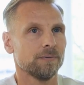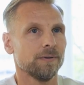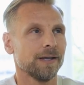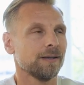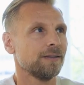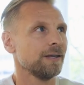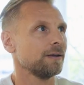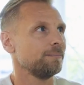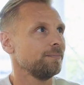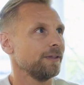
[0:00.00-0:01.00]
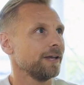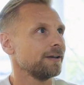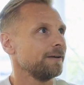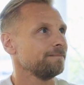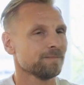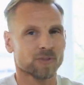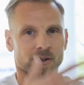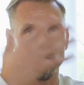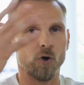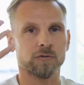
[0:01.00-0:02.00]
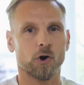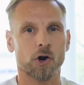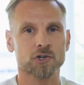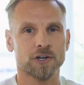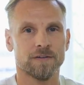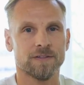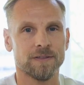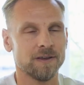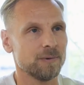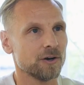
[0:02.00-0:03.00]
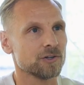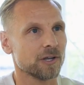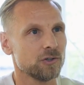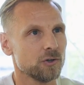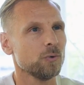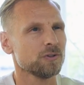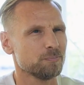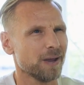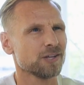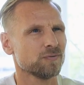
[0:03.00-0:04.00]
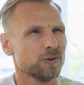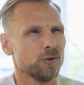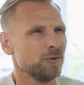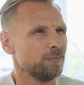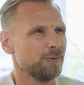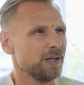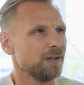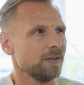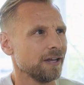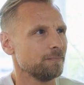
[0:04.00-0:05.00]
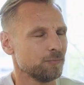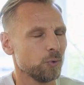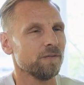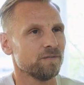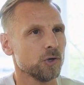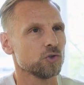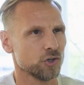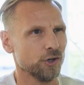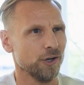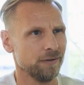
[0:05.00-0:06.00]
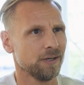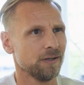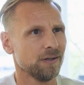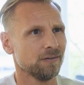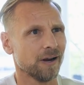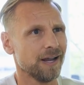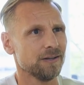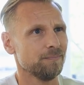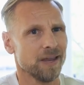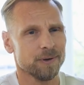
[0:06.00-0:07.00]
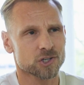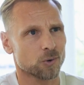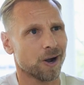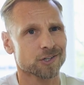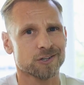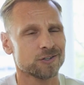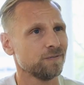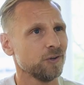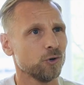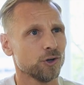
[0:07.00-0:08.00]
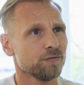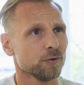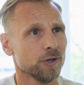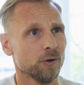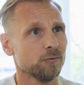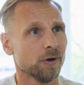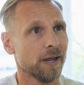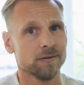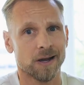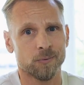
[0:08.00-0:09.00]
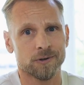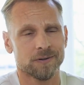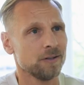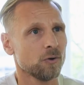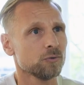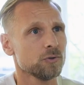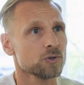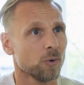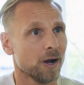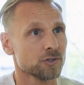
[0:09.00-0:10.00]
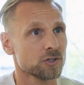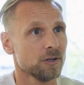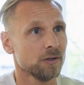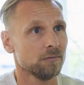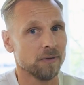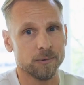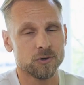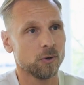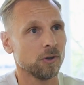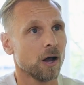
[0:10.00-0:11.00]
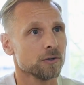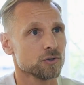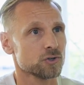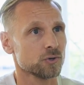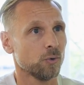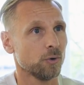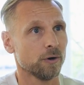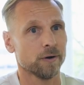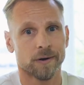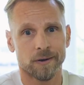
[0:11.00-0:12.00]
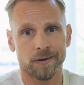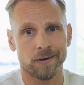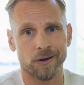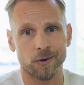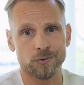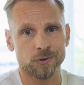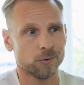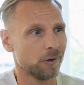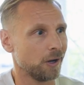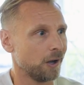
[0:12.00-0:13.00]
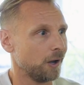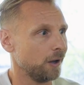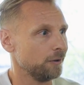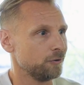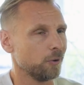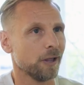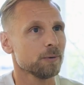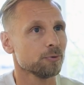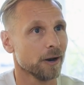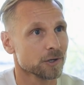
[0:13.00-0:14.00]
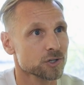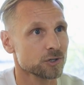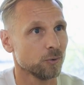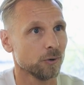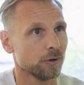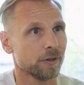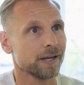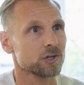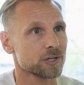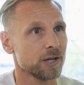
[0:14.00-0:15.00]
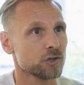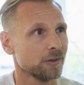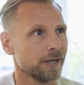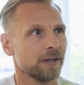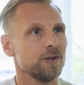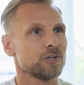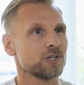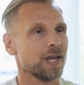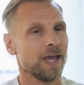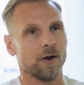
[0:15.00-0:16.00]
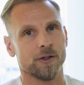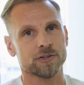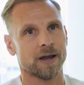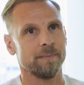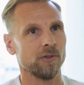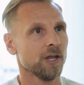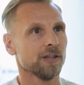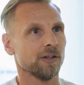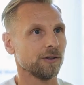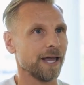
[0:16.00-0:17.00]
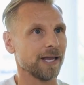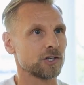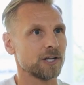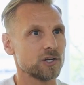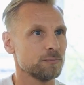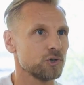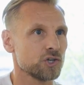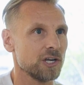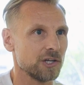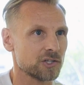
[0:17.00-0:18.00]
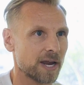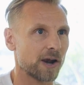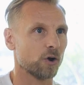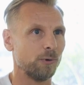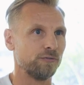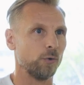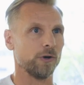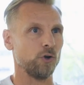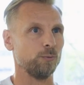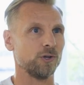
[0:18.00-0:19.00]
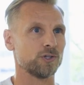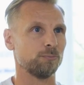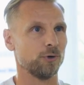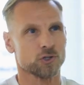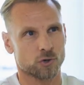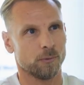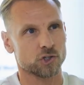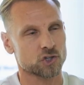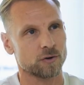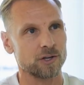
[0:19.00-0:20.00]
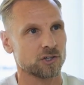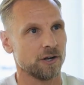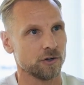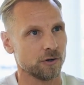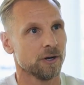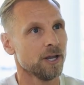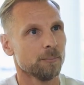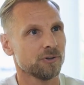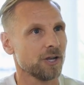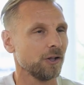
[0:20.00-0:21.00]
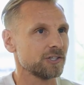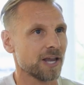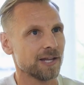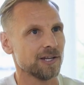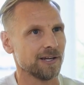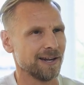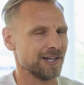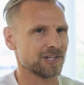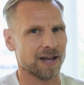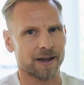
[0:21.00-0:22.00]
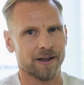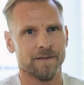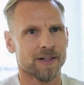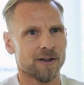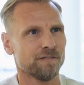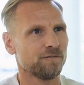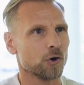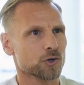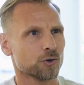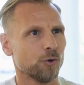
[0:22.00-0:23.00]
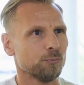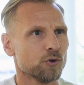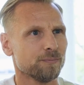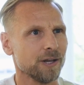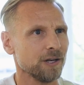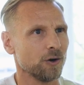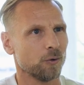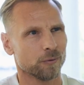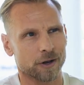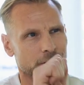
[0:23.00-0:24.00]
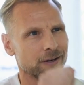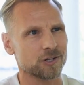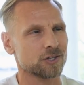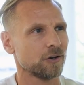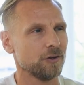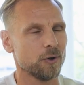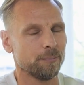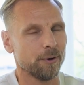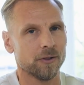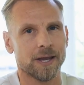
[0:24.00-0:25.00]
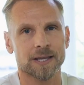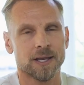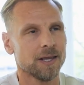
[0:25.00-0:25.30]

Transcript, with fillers: like I think a, like a overarching theme here is like do what's best for you and be like do what feels good, mm. right? Maybe squats doesn't feel good for you, right? I wouldn't then don't do squats maybe do a lunge or you know do a, do a leg press or leg extension like they used to say all the time the leg extension machine is terrible for you because it puts so much stress on your patella tendon and it's not a functional movement you don't really necessarily do it but like